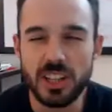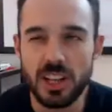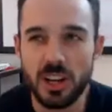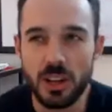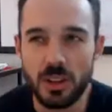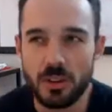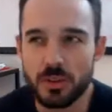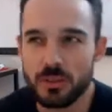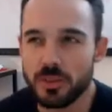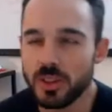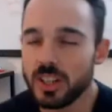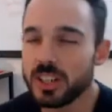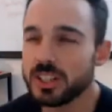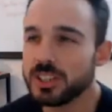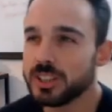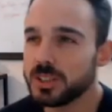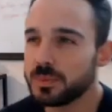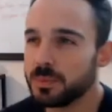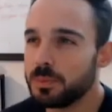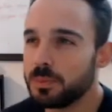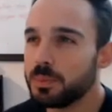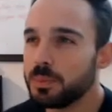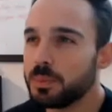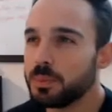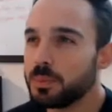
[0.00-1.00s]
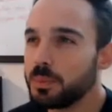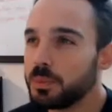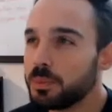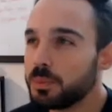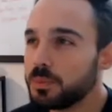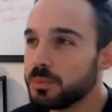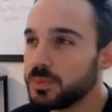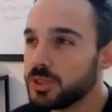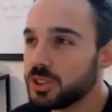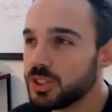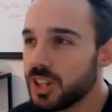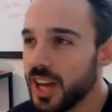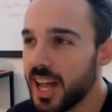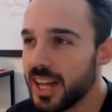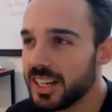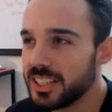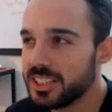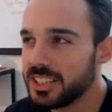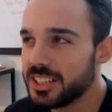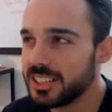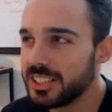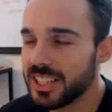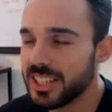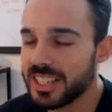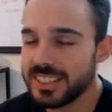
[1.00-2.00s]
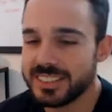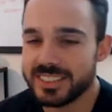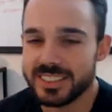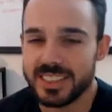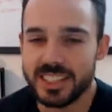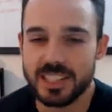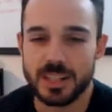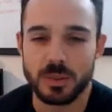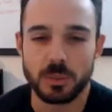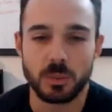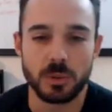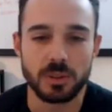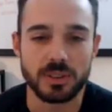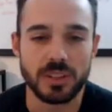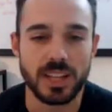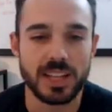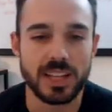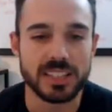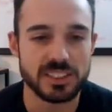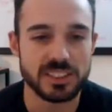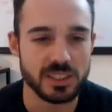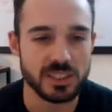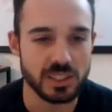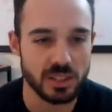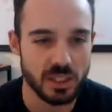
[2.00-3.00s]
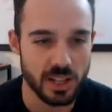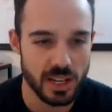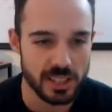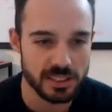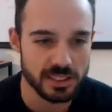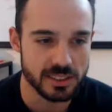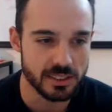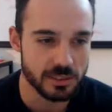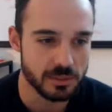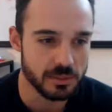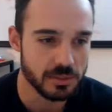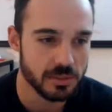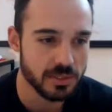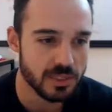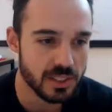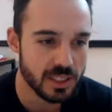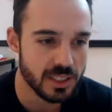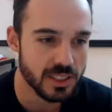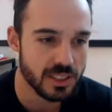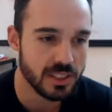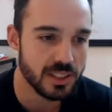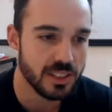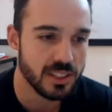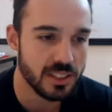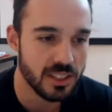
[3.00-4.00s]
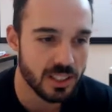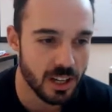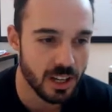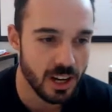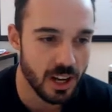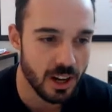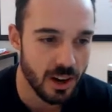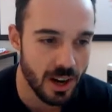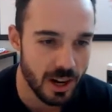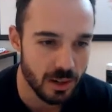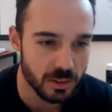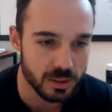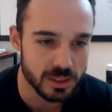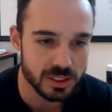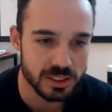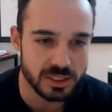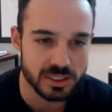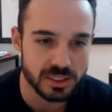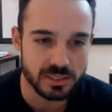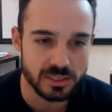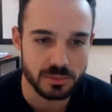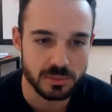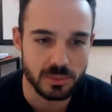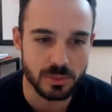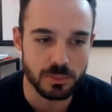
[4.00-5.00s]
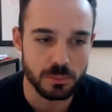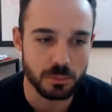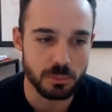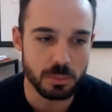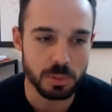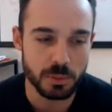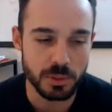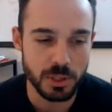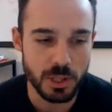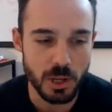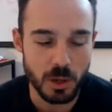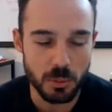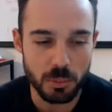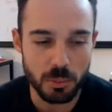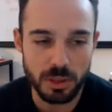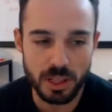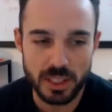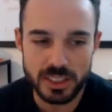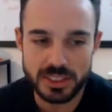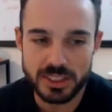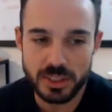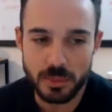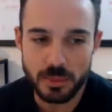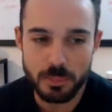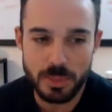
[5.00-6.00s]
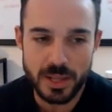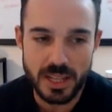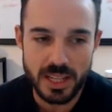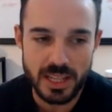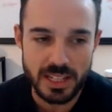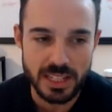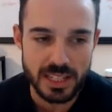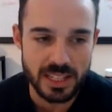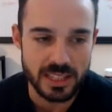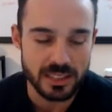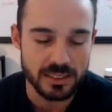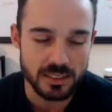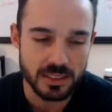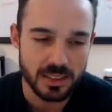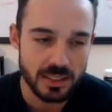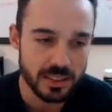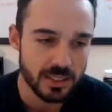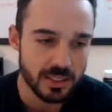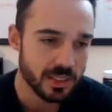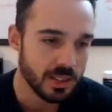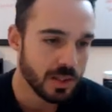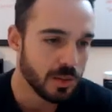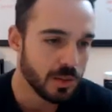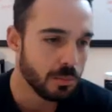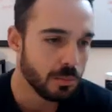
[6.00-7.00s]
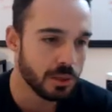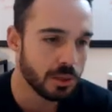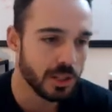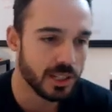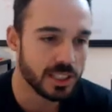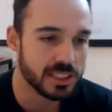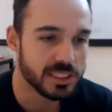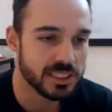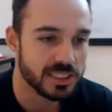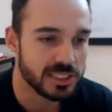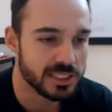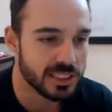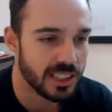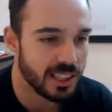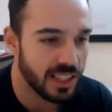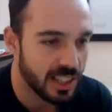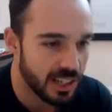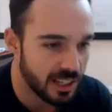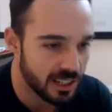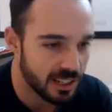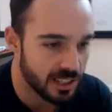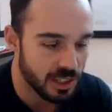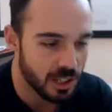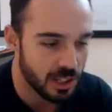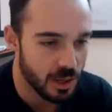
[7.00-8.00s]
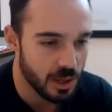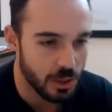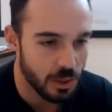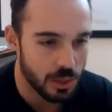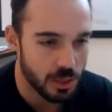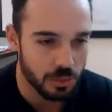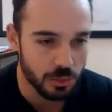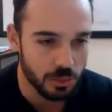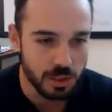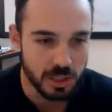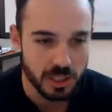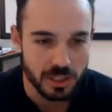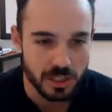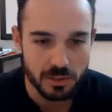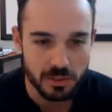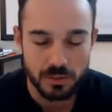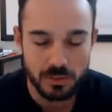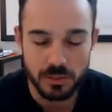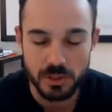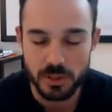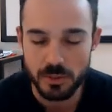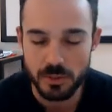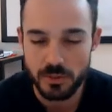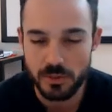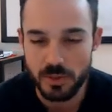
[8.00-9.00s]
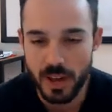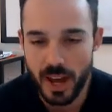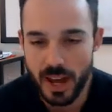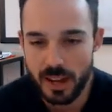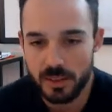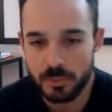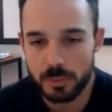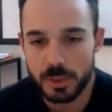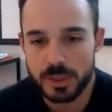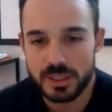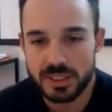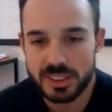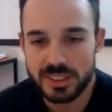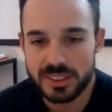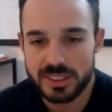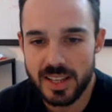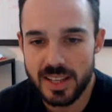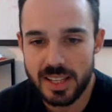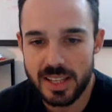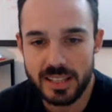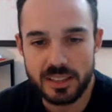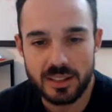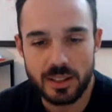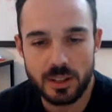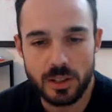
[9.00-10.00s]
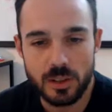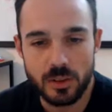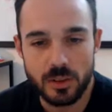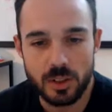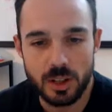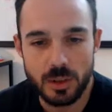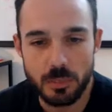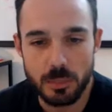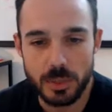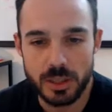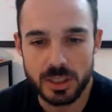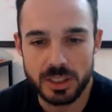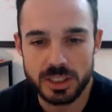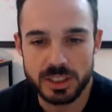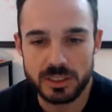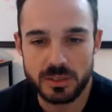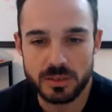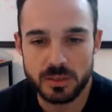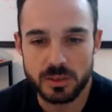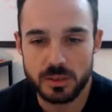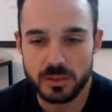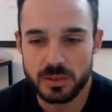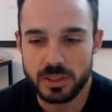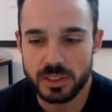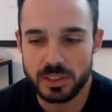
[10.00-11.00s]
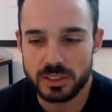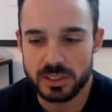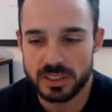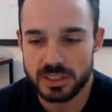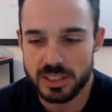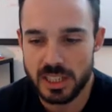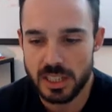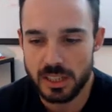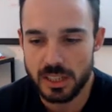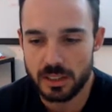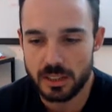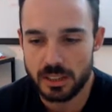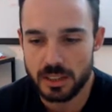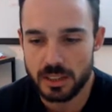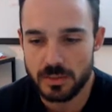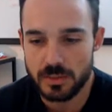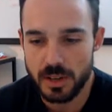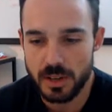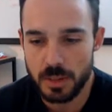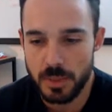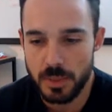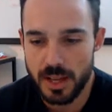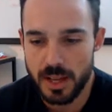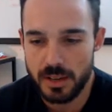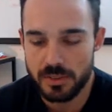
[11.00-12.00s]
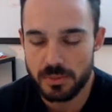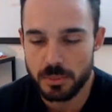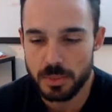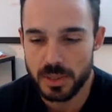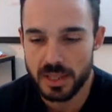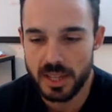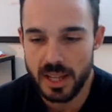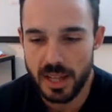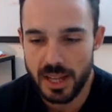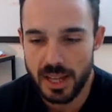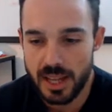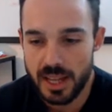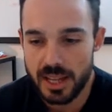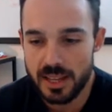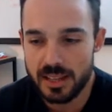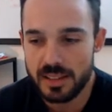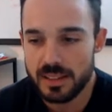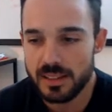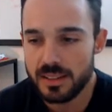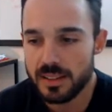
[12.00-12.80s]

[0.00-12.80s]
the first strategies I set up were less aggressive. I was, plus a penny, plus, 3 to 5% over a merchant fulfilled seller if I'm FBA.